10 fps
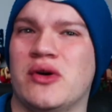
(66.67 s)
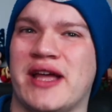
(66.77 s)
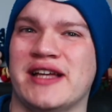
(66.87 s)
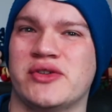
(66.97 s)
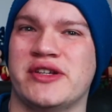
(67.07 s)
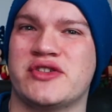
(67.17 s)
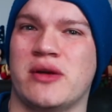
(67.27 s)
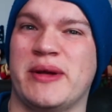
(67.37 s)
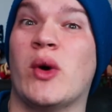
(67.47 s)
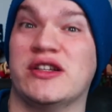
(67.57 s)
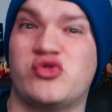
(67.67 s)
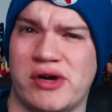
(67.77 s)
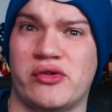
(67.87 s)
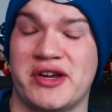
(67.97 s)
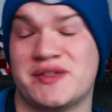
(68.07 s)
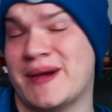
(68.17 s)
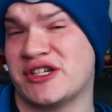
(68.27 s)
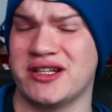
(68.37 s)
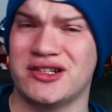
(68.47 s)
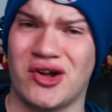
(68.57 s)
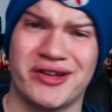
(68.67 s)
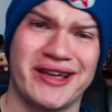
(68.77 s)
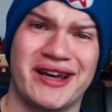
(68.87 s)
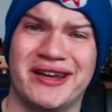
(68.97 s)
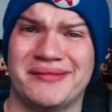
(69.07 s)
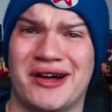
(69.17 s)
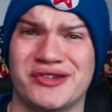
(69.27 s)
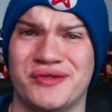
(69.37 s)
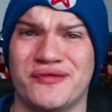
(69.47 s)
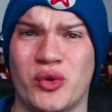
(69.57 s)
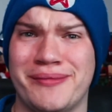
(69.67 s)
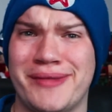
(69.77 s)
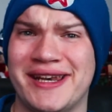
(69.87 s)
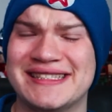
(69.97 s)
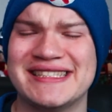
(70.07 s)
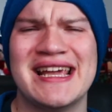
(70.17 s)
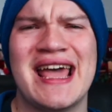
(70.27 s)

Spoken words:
okay, so it is going to be quite dreary, especially clocking in at 140 minutes,